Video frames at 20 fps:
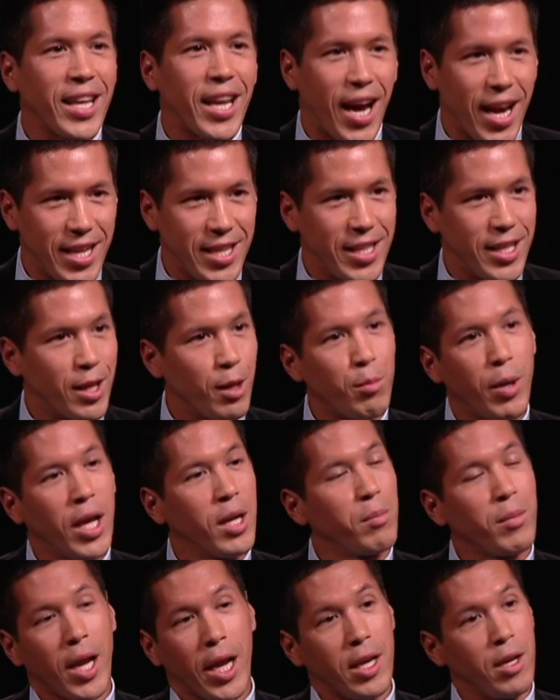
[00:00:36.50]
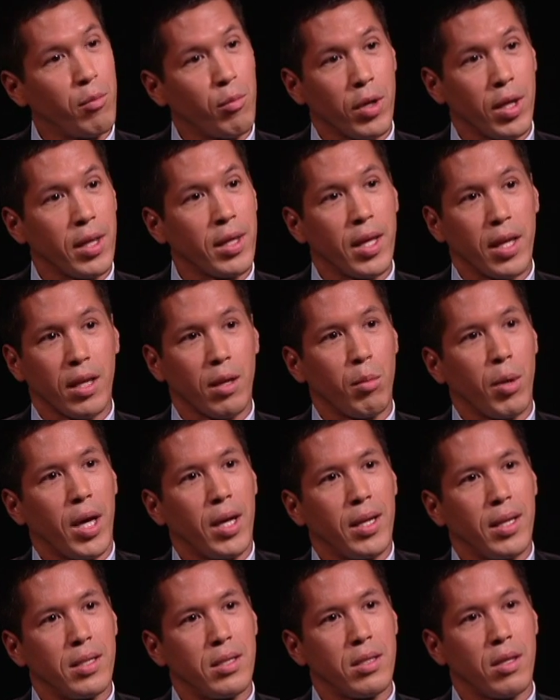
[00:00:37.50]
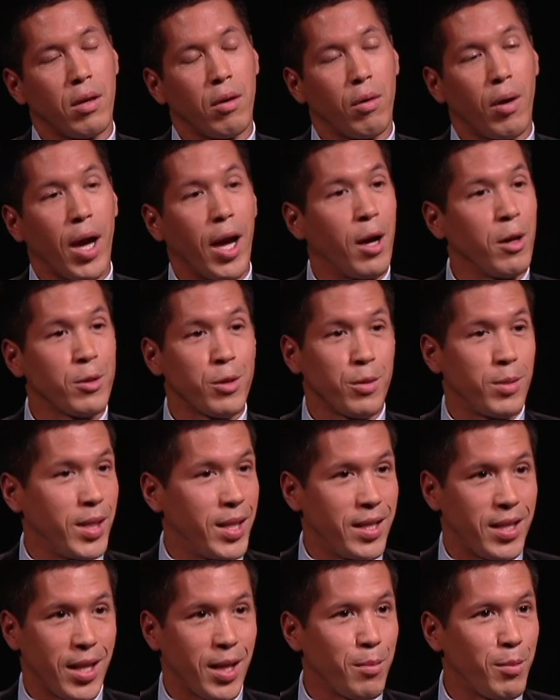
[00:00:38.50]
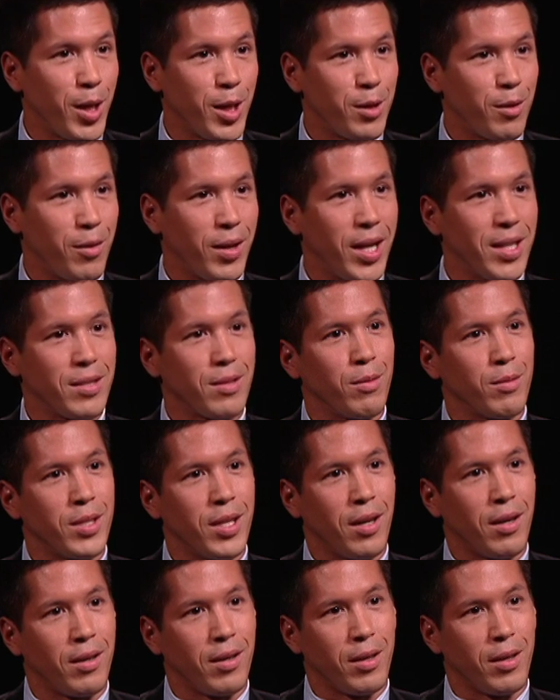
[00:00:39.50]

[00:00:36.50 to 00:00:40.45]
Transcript: an idea about it, but I didn't really think about it. So I also didn't think about don't ask, don't tell.